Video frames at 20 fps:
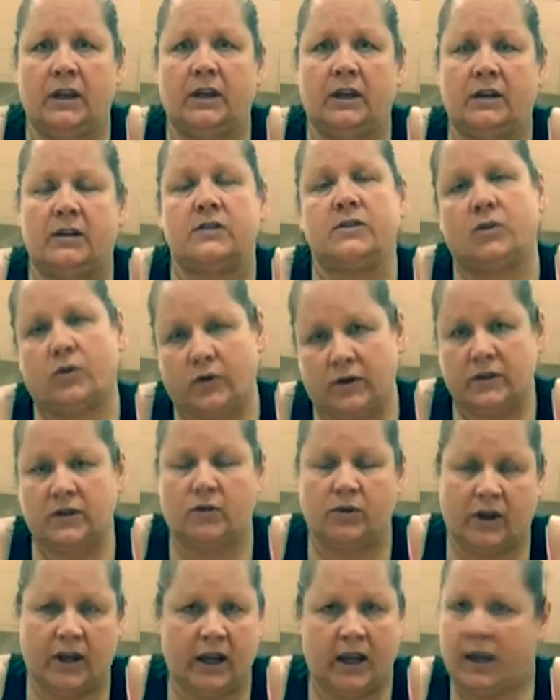Sore is
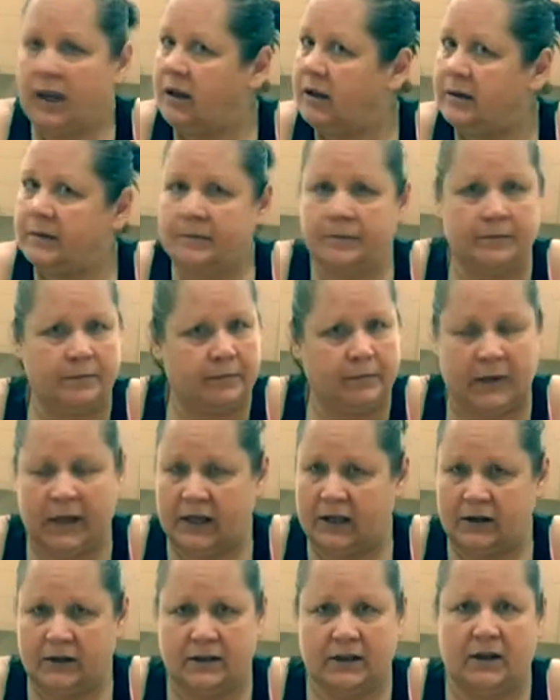okay.
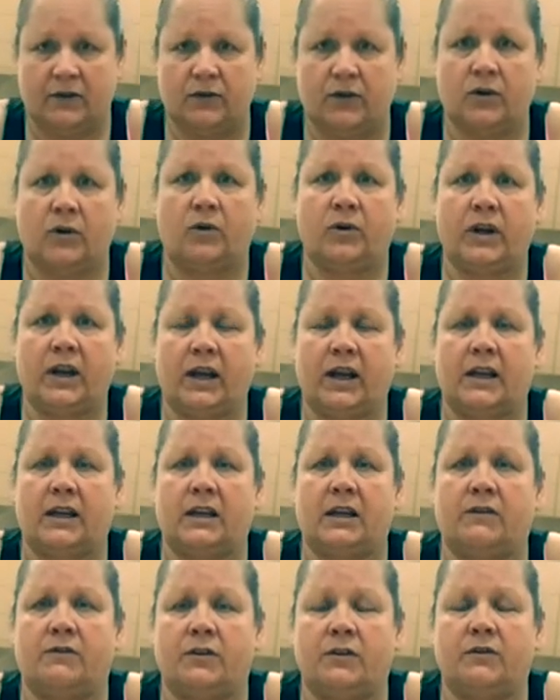Pain is never okay.
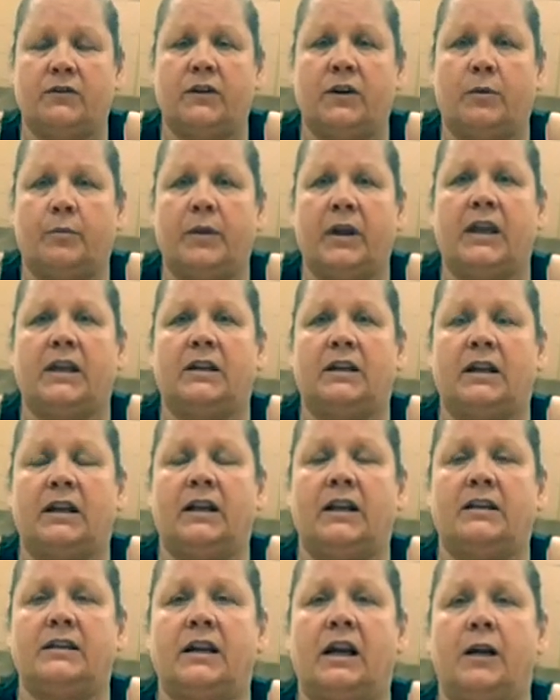If you feel pain at
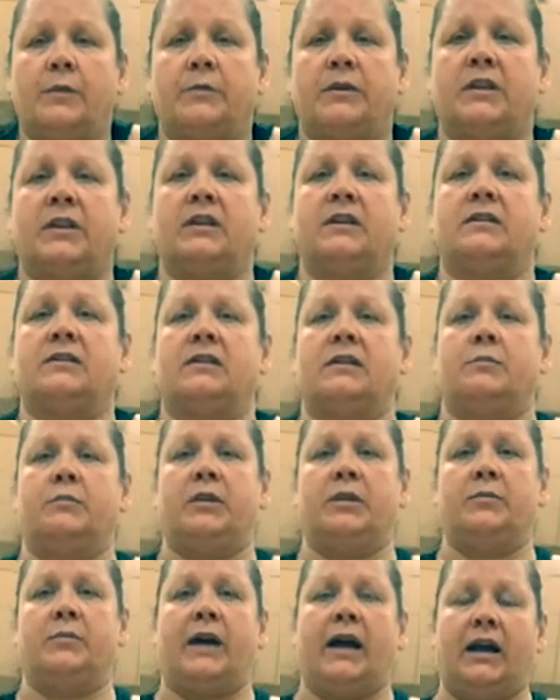any time, you need to
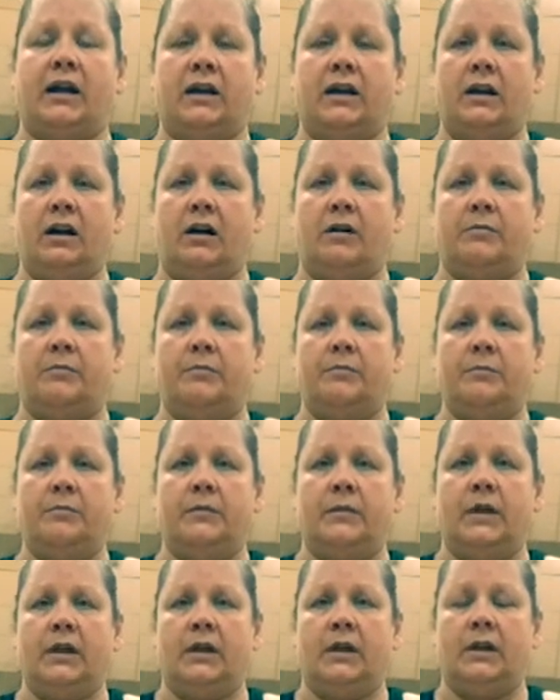simply back it up.
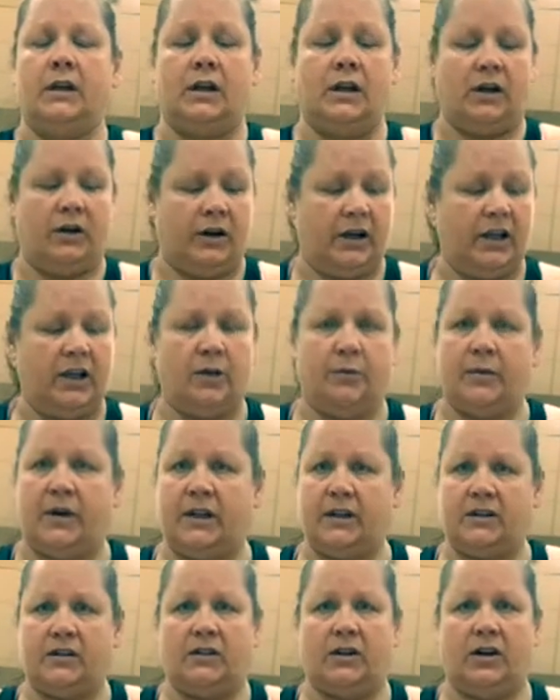All right, you
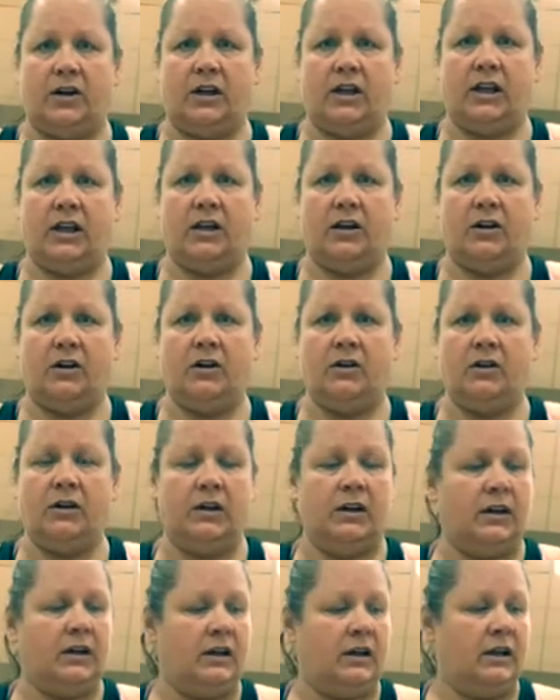might start here,
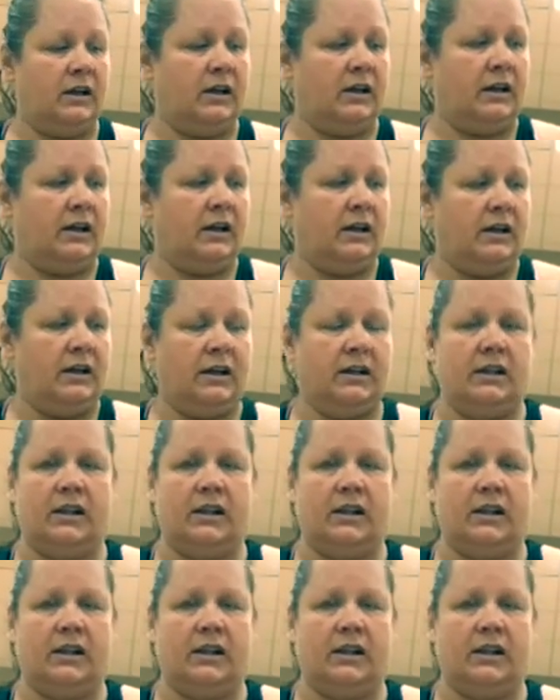and